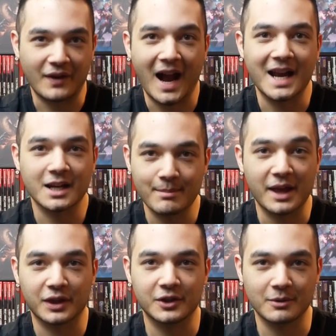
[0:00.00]
find a
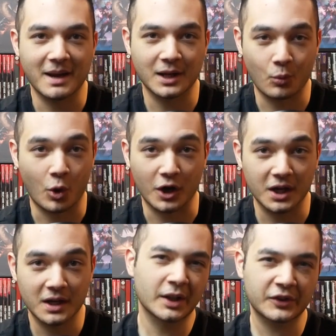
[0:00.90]
method to make it
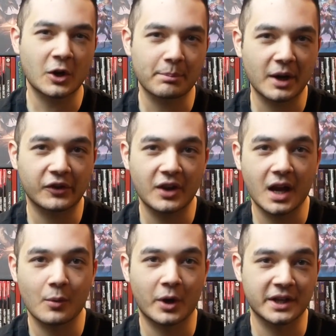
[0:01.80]
work. Let's start by
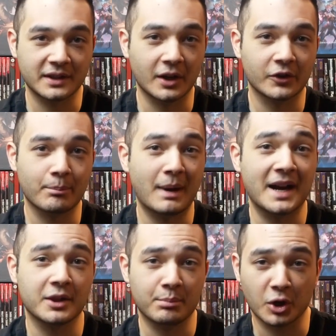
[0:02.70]
seeing what it does by
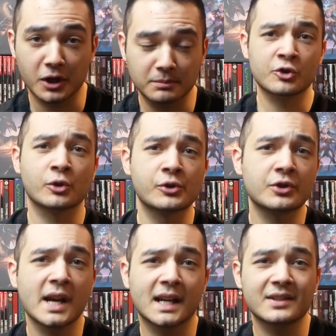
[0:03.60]
the book. True
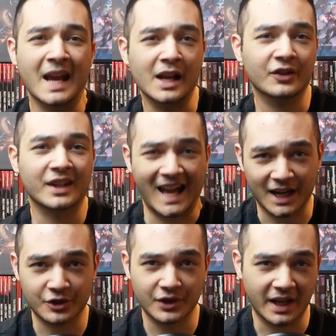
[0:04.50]
Strike takes an
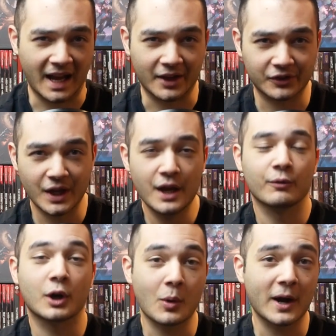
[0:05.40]
action to cast,
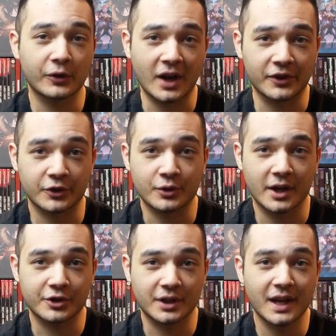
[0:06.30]
requires
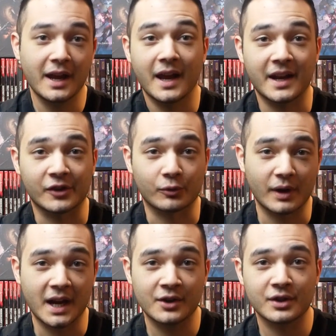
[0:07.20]
concentration, and has a
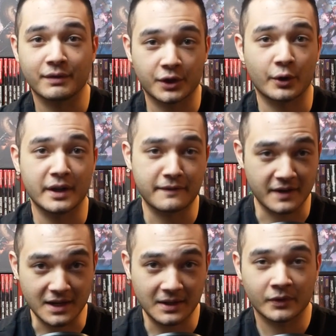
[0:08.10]
range of 30
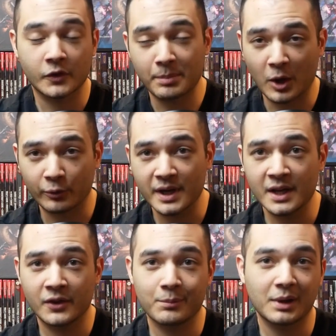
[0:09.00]
feet. The spell
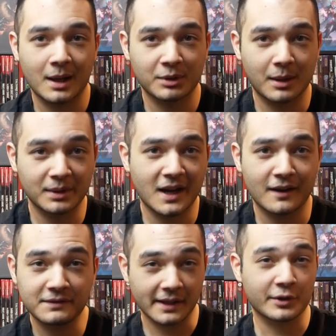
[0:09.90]
reads, blah blah blah,
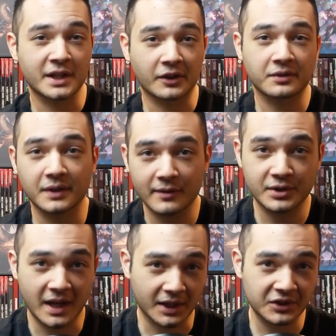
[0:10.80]
flavor
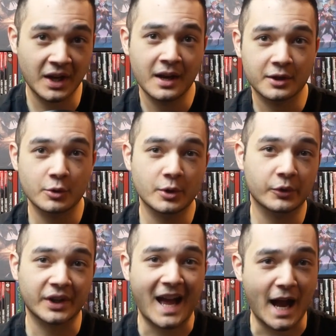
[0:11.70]
text, you
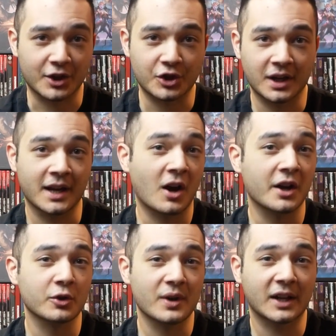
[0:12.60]
use an action, and
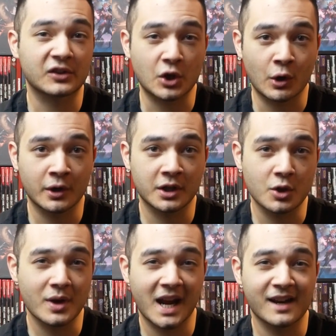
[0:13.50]
on your next turn,
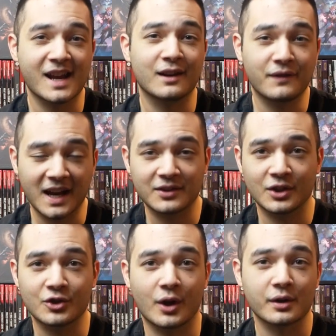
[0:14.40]
you gain
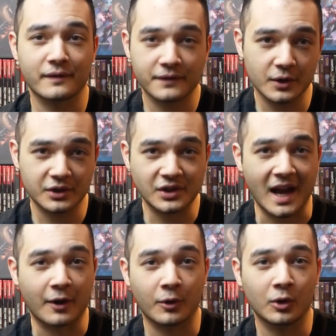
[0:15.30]
advantage on your first
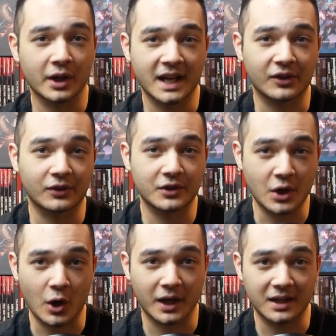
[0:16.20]
attack roll against the
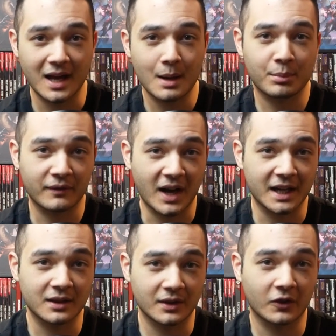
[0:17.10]
target,
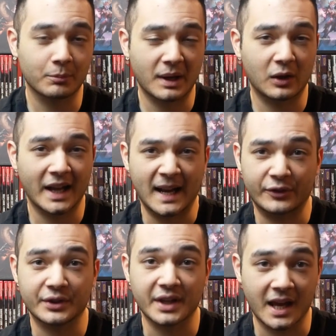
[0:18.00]
provided this spell
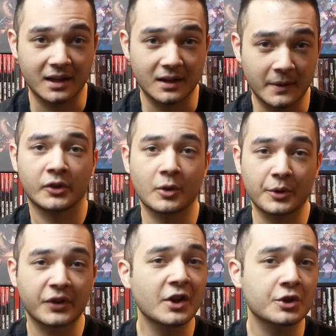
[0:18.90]
hasn't ended. So
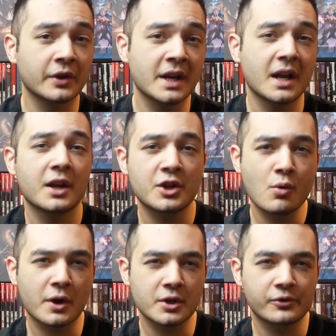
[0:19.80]
essentially,
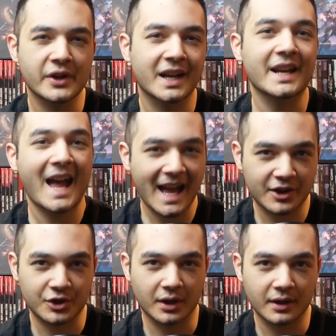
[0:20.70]
you are using an
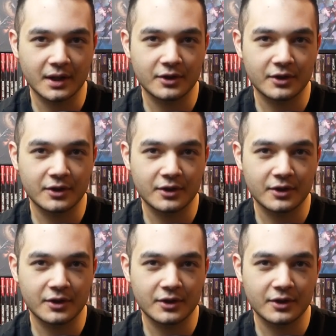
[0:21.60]
action